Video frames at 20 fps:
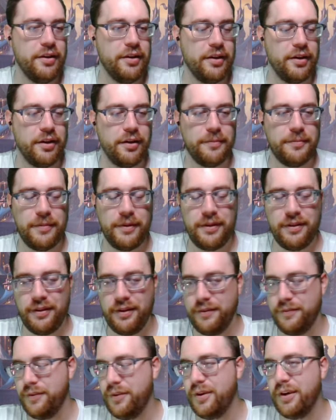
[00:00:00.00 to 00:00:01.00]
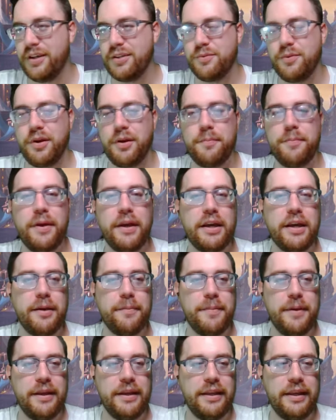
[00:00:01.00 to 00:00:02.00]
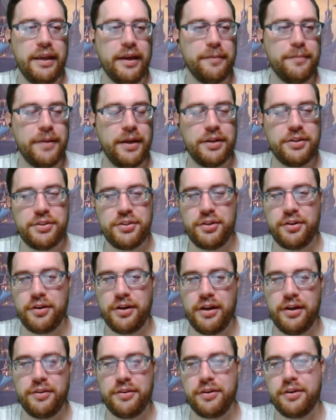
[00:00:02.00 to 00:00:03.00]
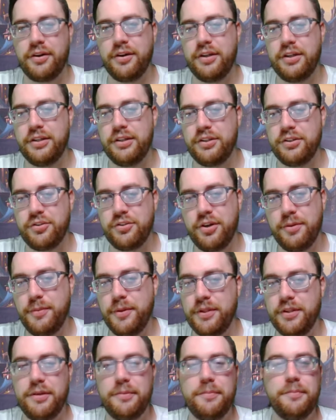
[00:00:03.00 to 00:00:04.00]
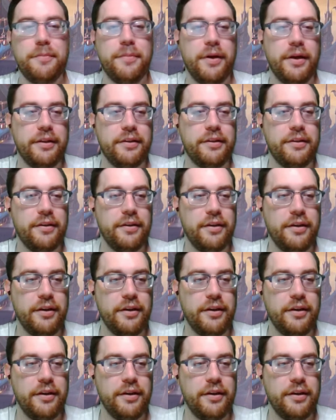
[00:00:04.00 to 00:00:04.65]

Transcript: If you guys want to pick up any, I'm not sure how they're going to distribute them, but